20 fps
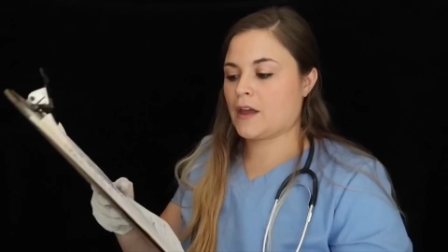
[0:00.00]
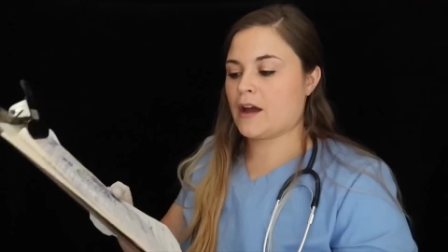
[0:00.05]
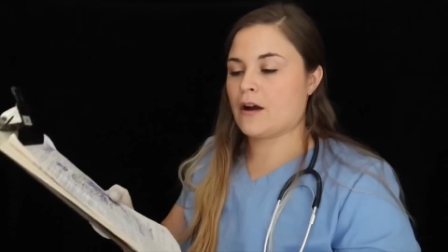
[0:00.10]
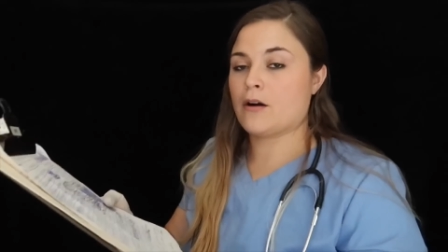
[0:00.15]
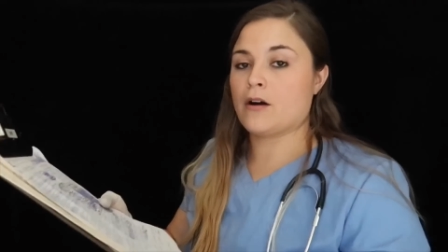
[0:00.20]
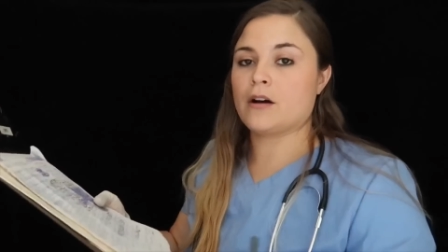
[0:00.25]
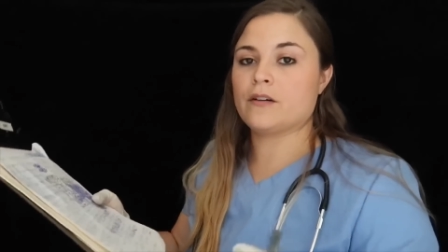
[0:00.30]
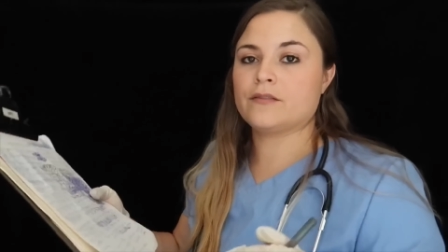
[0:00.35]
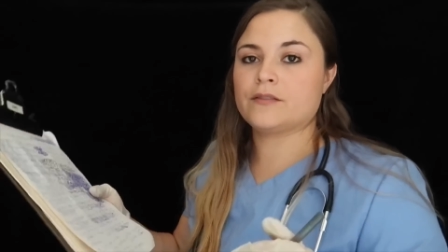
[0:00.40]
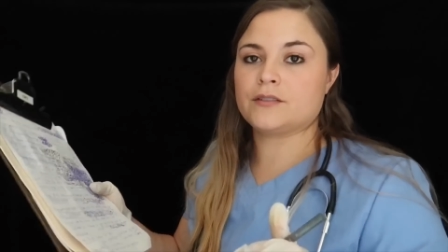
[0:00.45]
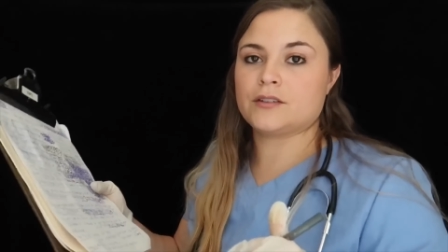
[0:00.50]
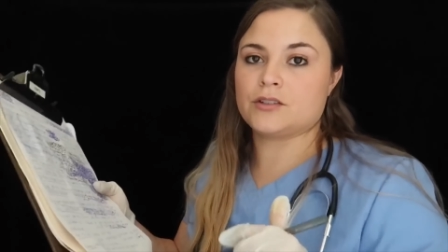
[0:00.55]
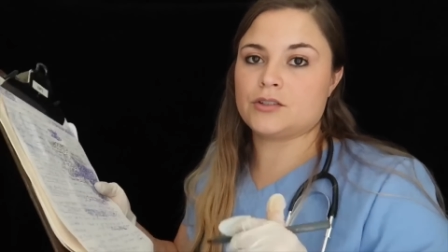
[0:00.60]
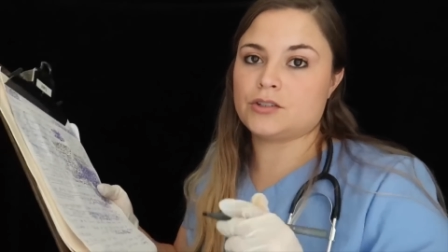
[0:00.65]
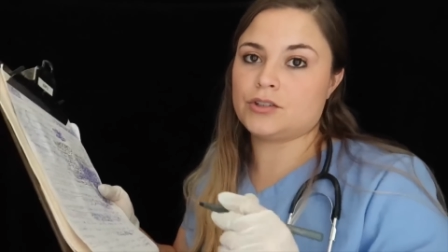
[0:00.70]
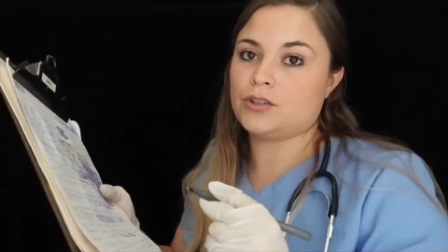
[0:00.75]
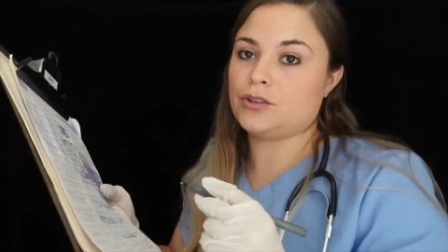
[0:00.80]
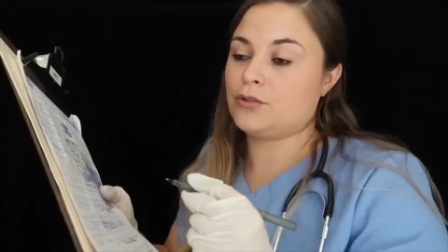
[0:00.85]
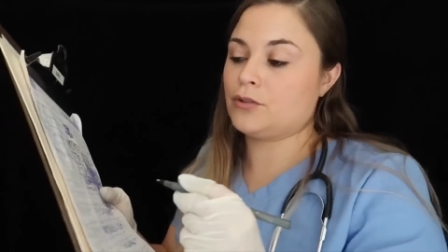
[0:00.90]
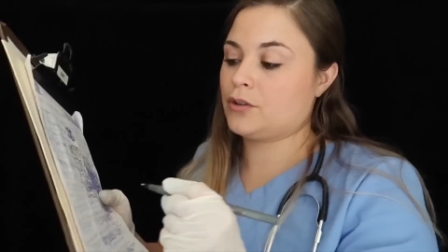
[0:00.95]
How
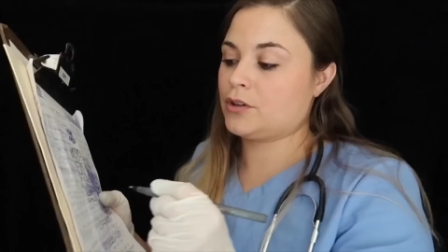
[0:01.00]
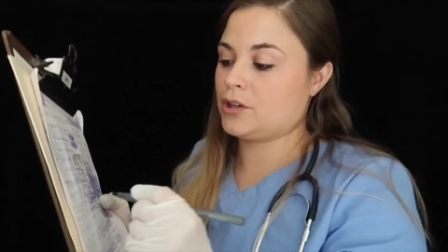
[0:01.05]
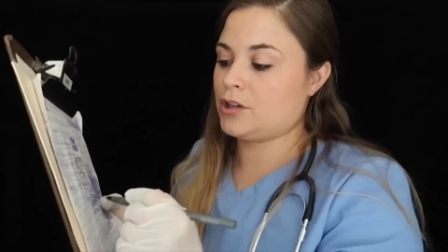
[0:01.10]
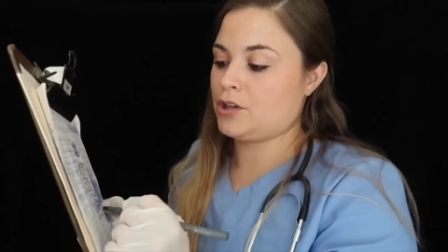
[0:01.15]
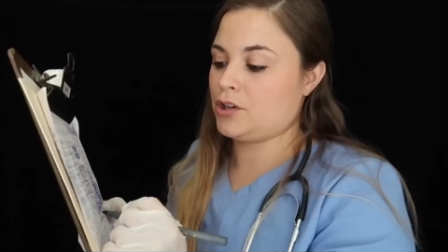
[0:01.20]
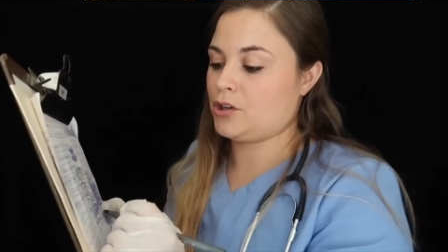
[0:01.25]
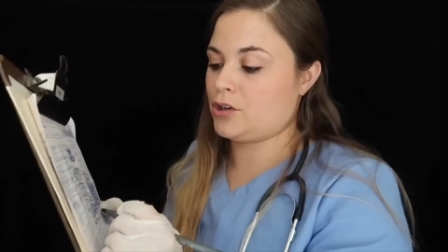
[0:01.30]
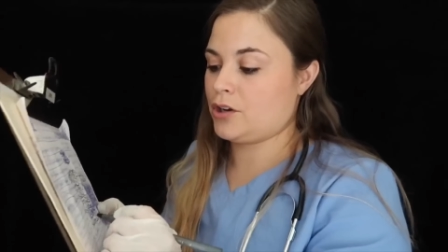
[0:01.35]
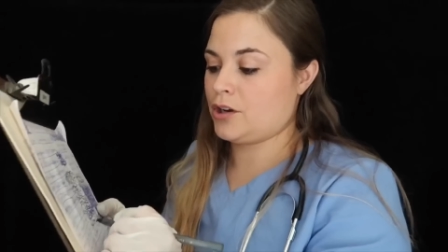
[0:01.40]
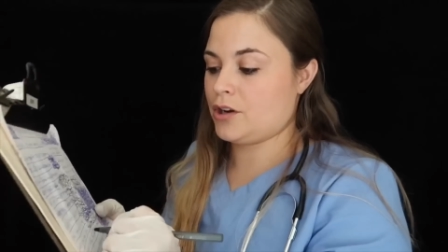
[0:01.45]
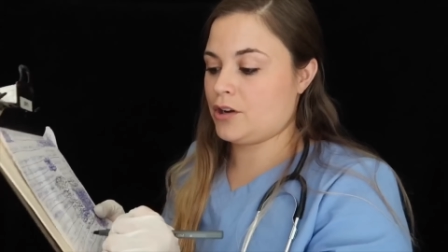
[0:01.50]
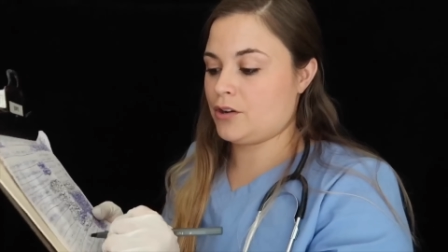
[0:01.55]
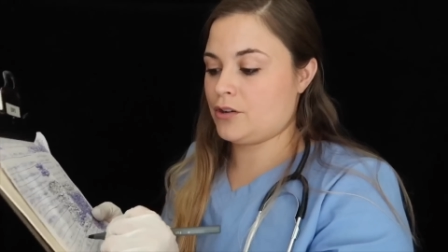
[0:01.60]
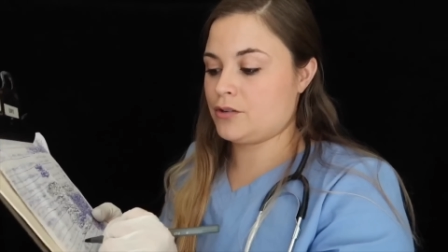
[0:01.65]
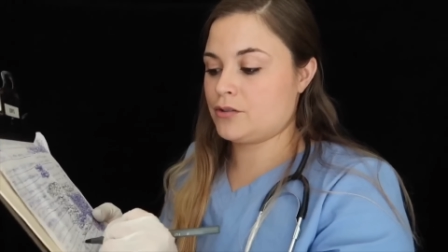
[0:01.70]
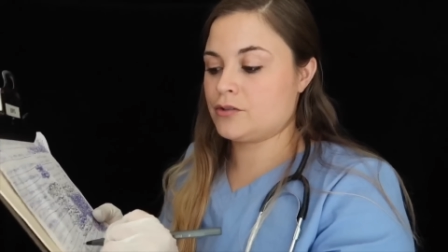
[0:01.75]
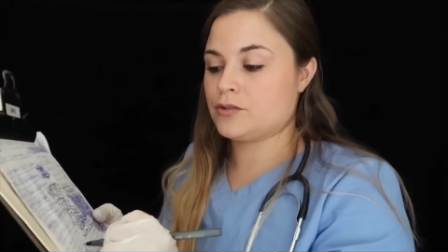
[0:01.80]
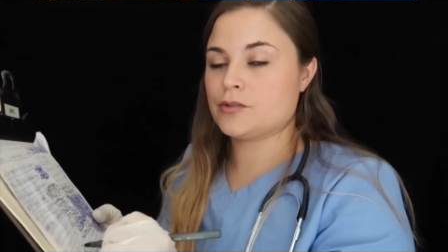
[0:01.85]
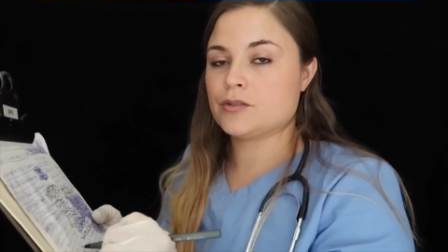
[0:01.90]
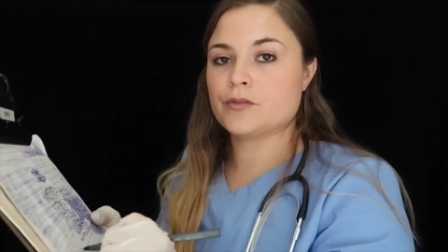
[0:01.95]
often do you clean your ears?